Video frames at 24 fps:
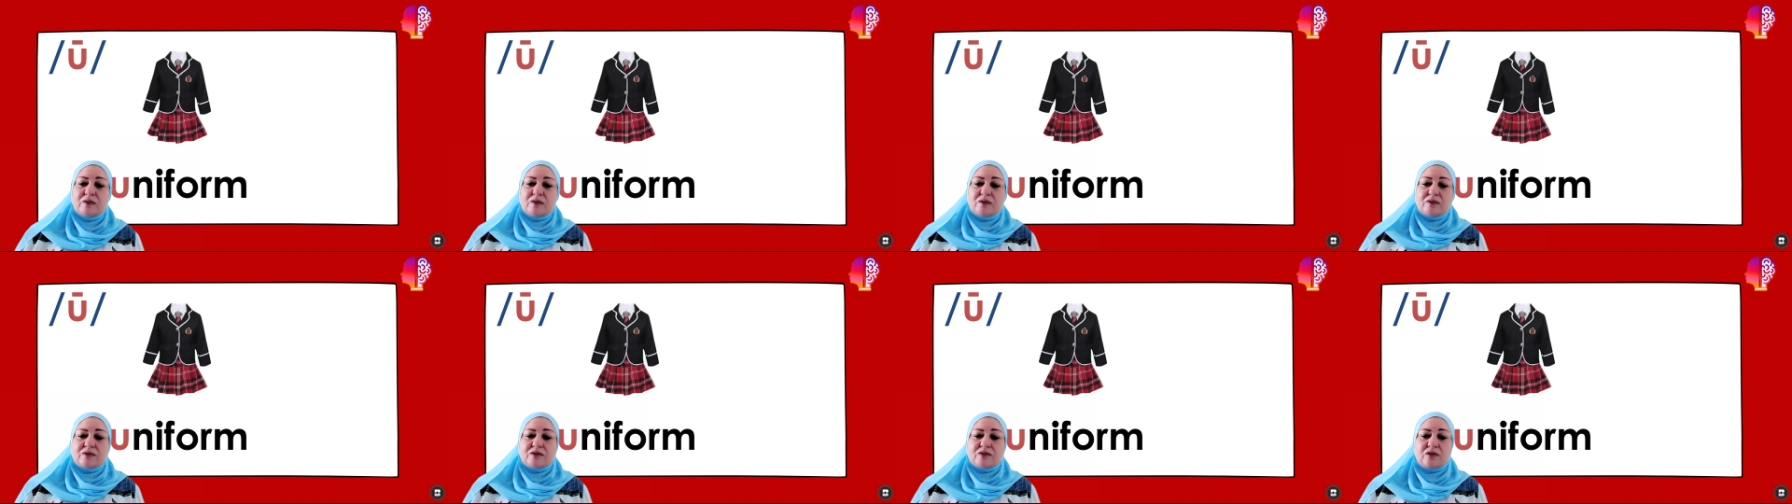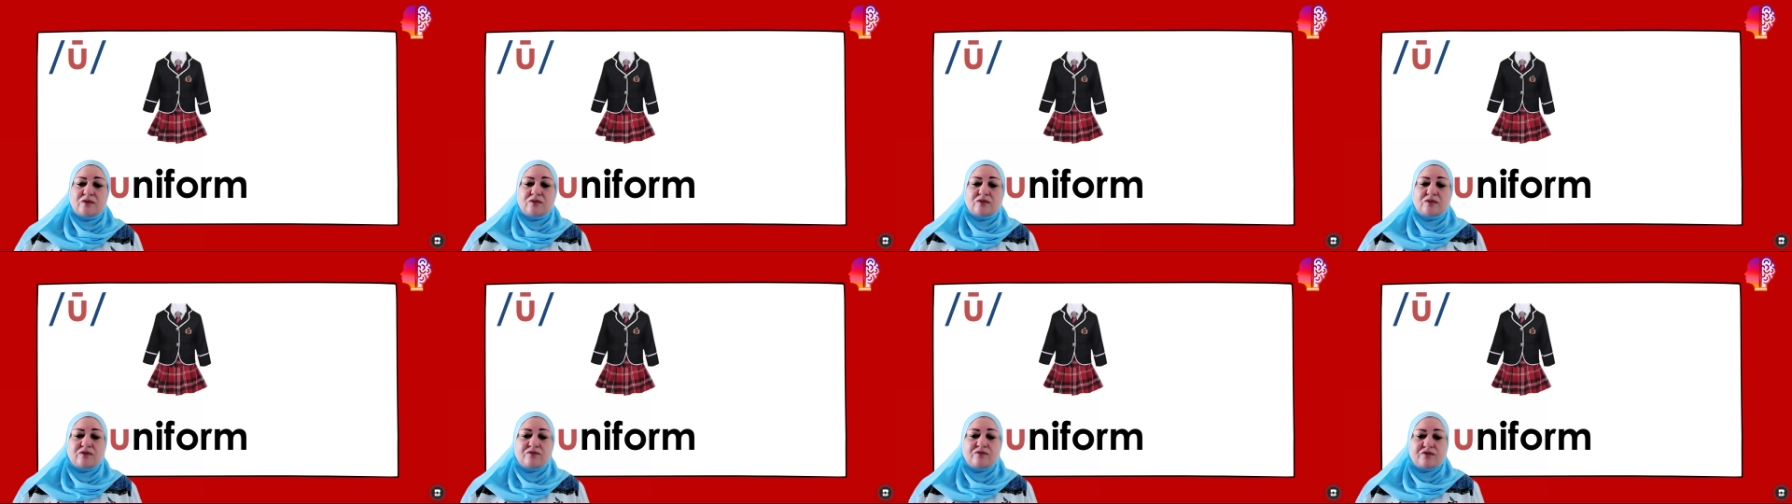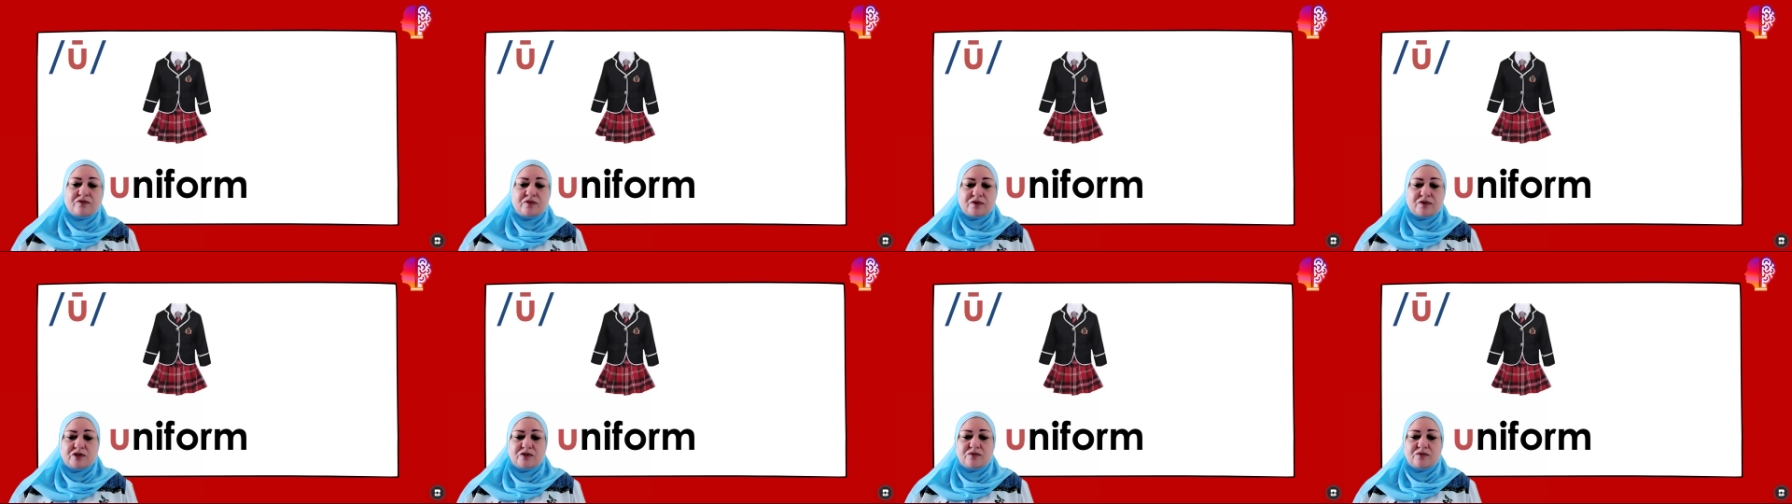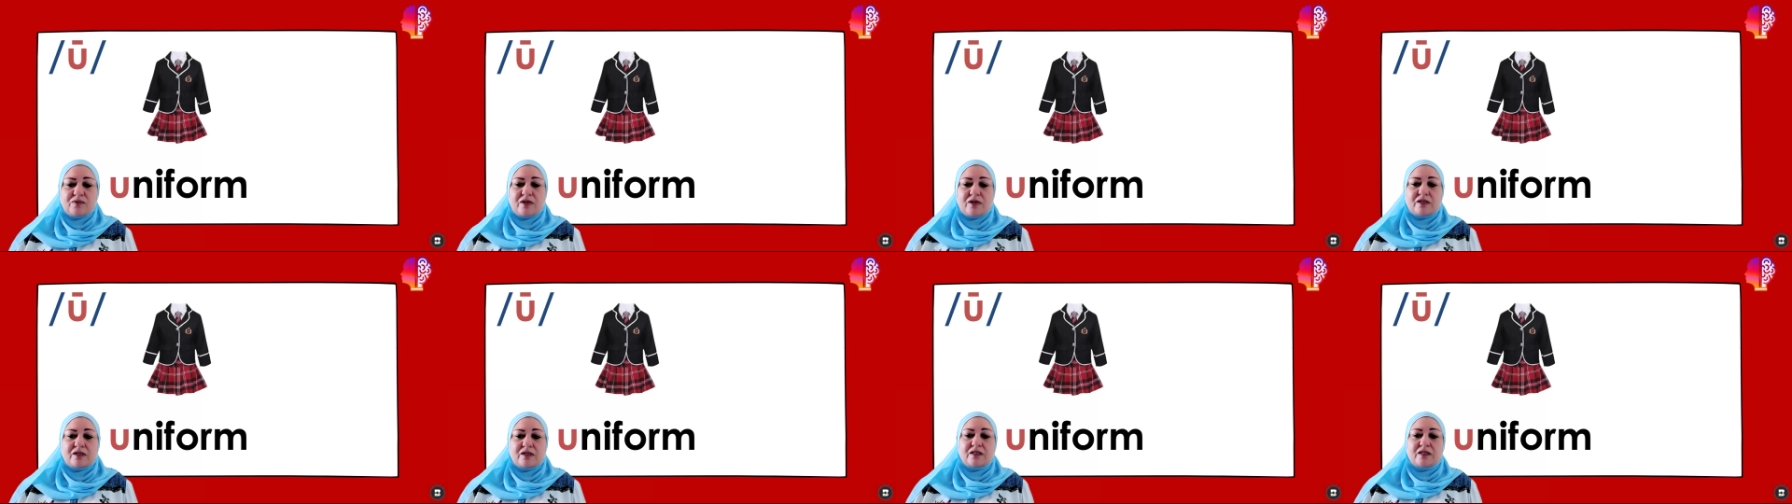So the first
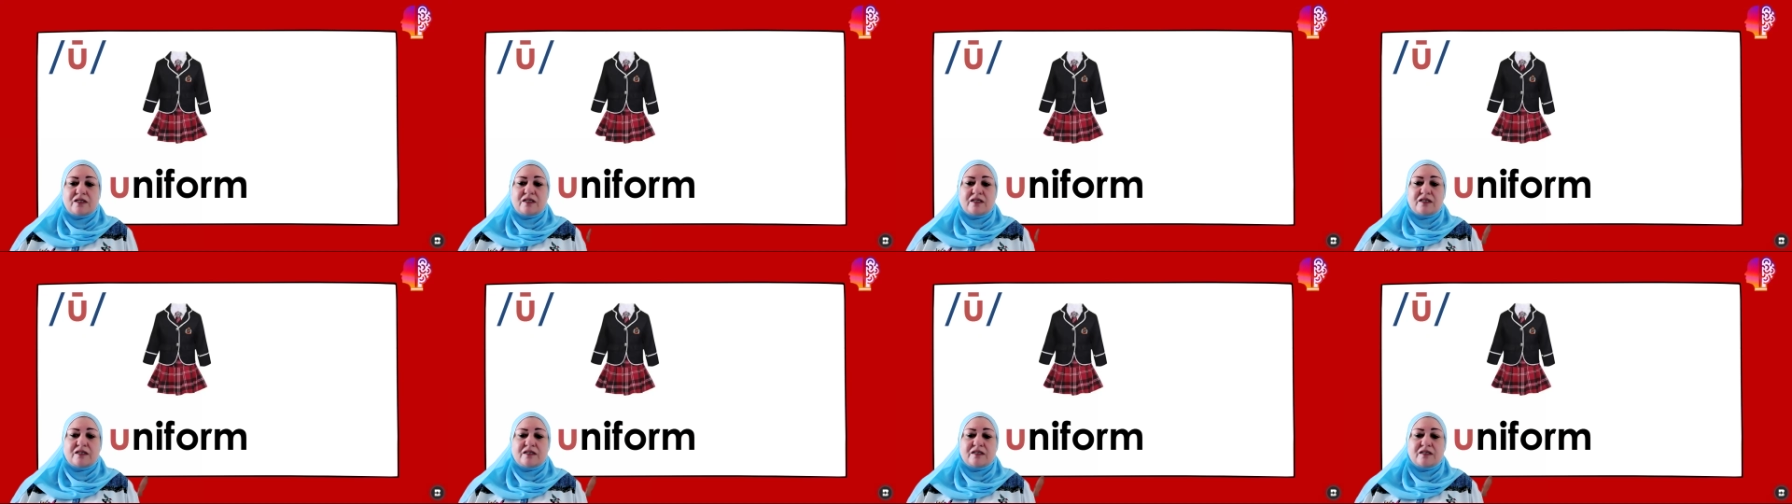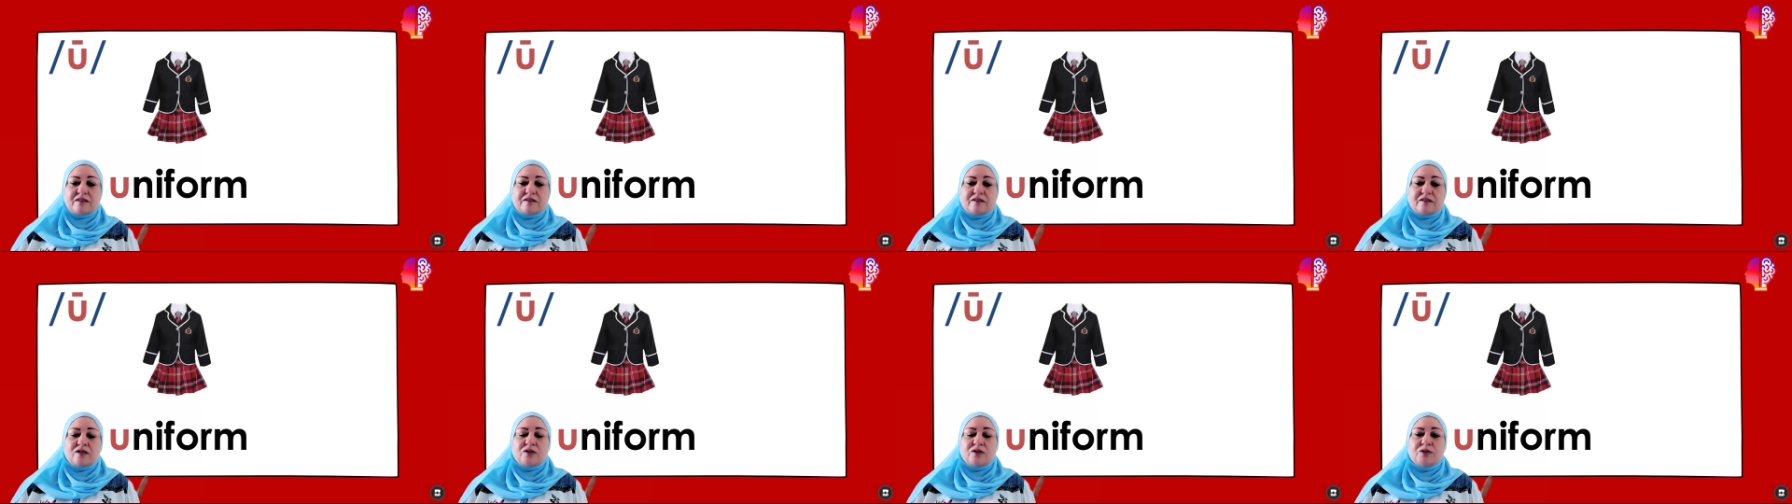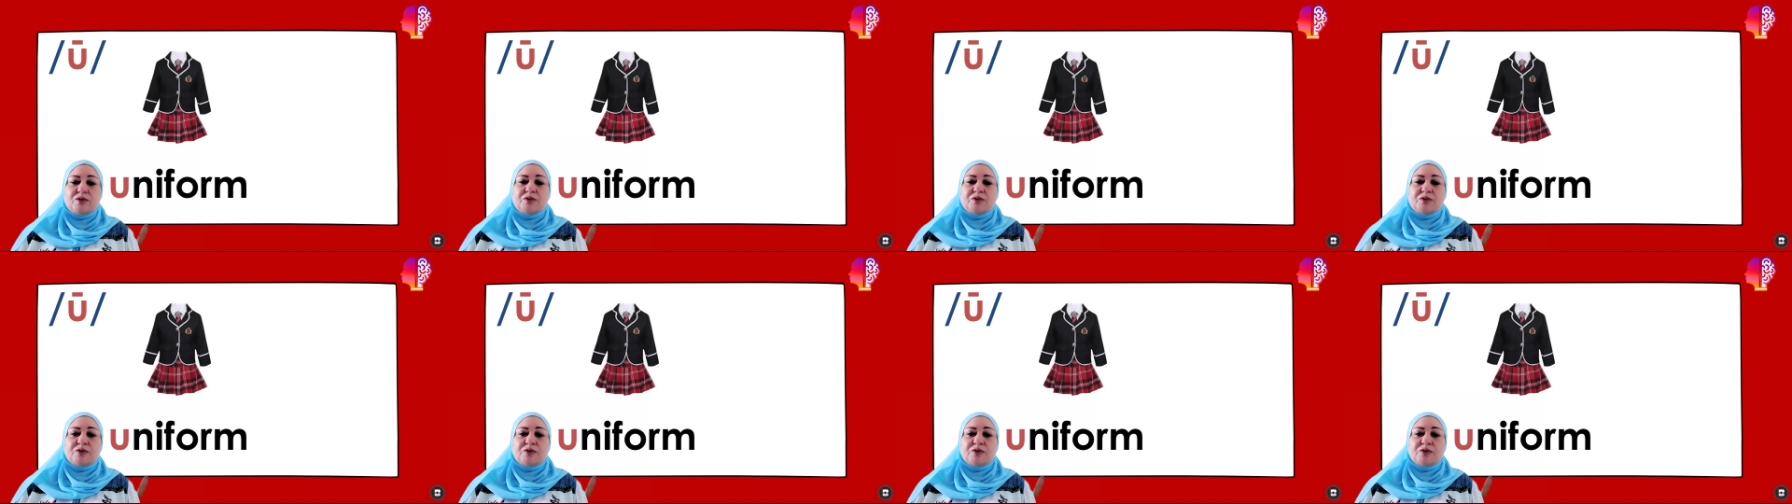one is